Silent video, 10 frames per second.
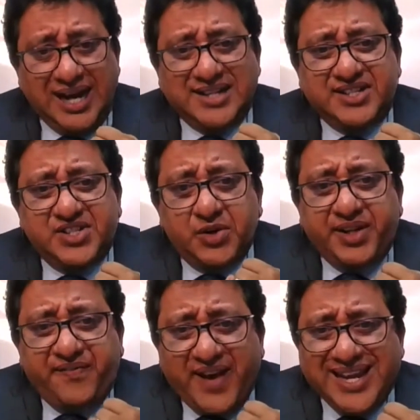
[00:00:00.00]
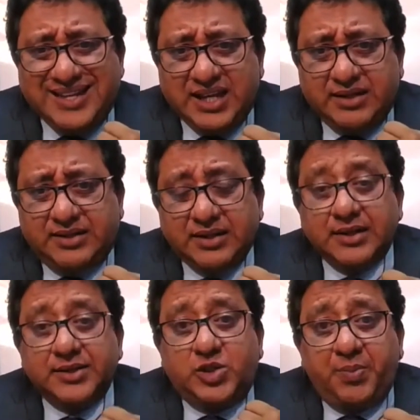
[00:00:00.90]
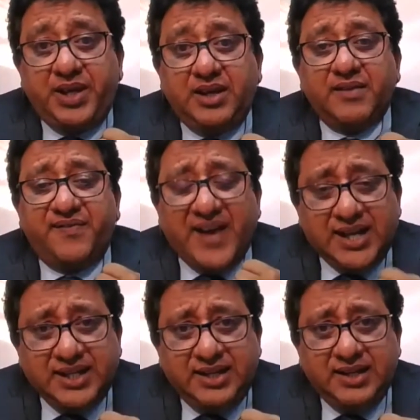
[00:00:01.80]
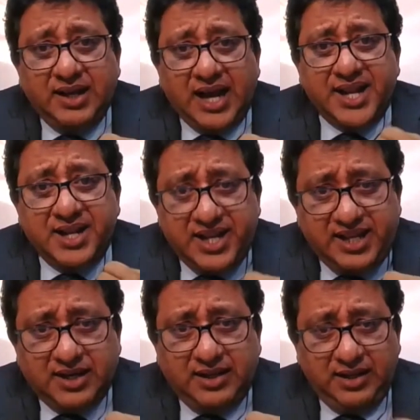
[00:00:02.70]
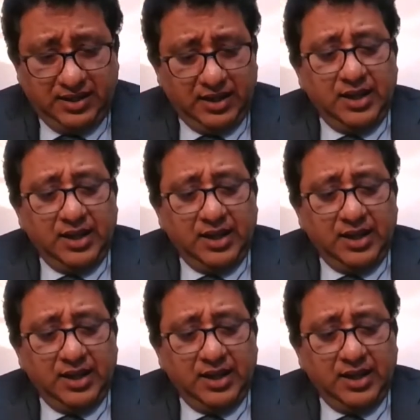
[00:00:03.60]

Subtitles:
and certified it to be valid and legal.